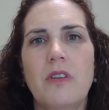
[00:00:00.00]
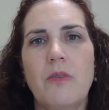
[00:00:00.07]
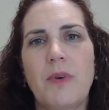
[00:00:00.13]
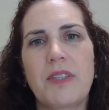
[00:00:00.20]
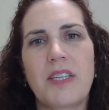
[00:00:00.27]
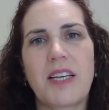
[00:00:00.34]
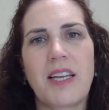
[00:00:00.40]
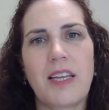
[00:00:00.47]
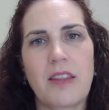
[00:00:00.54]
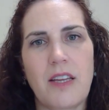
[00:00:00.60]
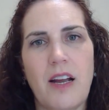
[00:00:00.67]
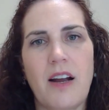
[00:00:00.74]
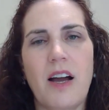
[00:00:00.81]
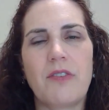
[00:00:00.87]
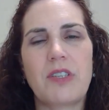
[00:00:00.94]
once I get
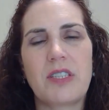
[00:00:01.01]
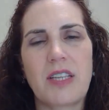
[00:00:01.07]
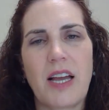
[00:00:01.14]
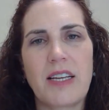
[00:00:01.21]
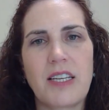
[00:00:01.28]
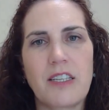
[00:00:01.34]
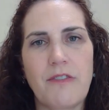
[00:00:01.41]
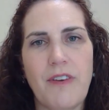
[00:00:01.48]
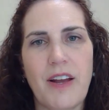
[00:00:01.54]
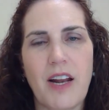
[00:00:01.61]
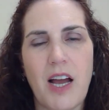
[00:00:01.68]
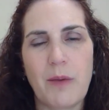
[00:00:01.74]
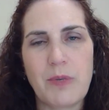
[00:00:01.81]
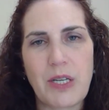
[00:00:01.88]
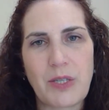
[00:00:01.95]
there. Obviously I need to find
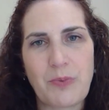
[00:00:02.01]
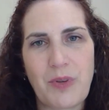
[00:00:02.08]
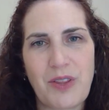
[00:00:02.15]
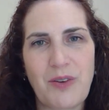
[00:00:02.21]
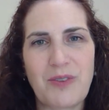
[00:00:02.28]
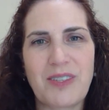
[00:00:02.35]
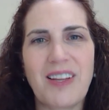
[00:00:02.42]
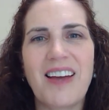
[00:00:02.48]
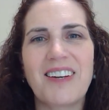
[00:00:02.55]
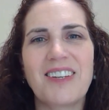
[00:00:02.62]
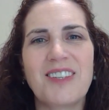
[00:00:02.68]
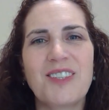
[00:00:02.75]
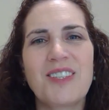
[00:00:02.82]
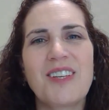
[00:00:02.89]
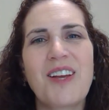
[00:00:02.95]
objects with those
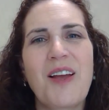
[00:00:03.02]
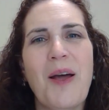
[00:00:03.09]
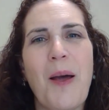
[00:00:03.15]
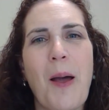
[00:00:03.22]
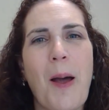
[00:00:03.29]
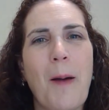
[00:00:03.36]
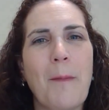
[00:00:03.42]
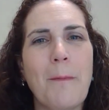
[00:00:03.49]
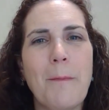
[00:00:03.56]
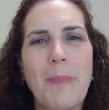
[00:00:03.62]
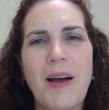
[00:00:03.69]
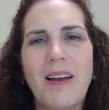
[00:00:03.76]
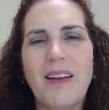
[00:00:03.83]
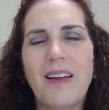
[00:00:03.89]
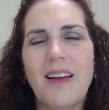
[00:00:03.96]
letters,
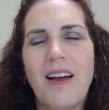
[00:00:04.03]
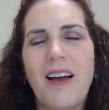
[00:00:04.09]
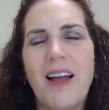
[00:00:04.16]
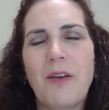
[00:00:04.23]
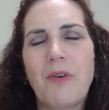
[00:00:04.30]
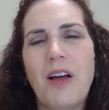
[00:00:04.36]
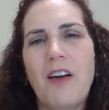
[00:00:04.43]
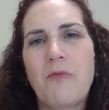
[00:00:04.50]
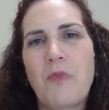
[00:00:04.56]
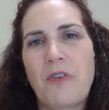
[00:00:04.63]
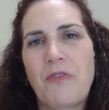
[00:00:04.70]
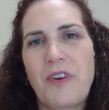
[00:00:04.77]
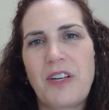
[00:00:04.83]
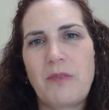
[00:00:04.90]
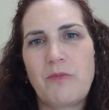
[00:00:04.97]
but I will have more
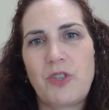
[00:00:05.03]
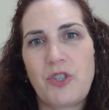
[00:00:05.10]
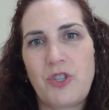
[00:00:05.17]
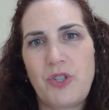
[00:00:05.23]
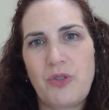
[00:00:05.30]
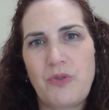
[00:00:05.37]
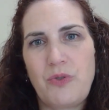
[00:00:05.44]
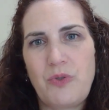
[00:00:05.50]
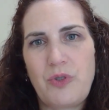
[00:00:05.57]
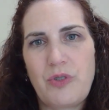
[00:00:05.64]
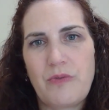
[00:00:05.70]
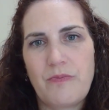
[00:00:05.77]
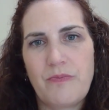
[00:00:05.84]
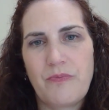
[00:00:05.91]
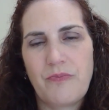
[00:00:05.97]
freedom to
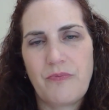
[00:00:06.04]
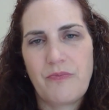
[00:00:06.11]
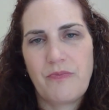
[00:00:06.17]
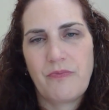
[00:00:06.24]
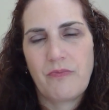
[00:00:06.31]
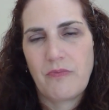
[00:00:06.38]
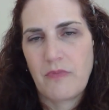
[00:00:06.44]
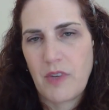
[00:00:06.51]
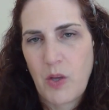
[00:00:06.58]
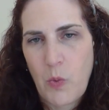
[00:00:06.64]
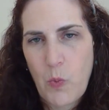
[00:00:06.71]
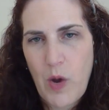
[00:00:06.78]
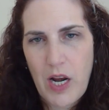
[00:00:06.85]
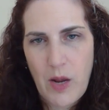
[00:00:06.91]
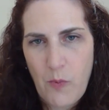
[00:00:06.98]
choose
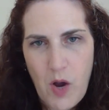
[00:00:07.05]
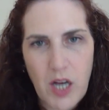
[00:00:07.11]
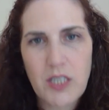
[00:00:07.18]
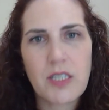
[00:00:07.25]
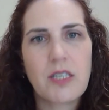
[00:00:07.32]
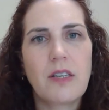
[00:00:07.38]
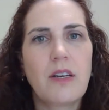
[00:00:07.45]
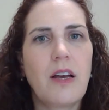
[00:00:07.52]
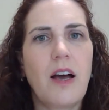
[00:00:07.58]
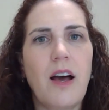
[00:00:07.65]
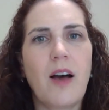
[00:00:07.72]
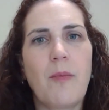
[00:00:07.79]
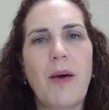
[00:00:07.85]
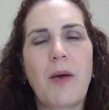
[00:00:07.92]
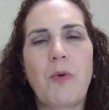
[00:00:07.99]
what I want.
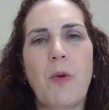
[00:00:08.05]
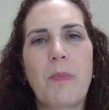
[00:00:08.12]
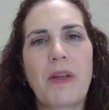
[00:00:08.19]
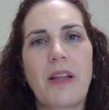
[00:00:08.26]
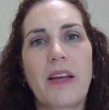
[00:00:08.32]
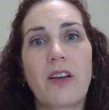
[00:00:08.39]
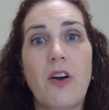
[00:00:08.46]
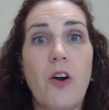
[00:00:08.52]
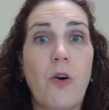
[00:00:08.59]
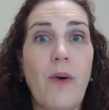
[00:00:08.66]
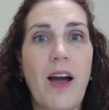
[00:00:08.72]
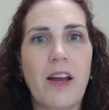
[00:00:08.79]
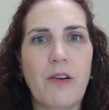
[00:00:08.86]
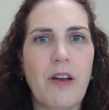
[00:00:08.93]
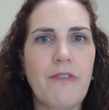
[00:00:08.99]
I won't be like, oh,
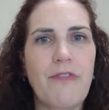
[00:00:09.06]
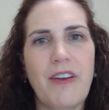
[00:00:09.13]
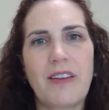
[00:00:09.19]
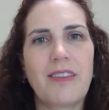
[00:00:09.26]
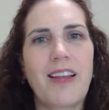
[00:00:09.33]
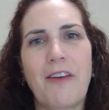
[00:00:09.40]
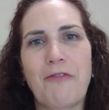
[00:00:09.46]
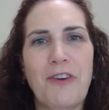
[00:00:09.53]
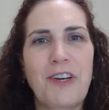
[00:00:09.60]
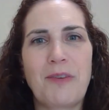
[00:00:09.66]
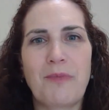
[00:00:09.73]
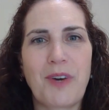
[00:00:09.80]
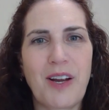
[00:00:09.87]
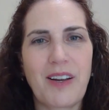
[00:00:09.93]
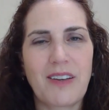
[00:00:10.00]
how do I fit Let
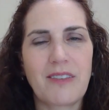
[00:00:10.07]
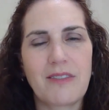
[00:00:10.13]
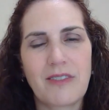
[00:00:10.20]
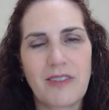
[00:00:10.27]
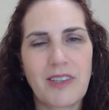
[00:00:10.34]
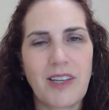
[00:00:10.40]
Freedom Ring